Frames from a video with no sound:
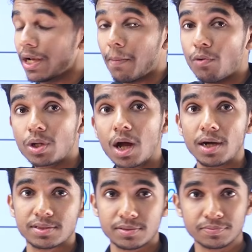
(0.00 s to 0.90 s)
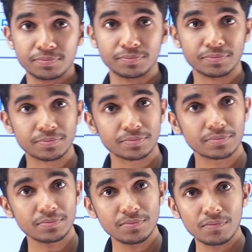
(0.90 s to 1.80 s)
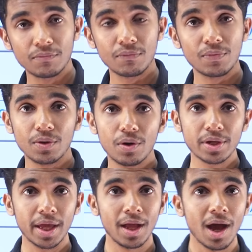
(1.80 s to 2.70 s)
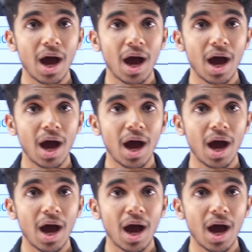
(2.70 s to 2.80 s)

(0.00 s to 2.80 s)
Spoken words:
about cards. Okay.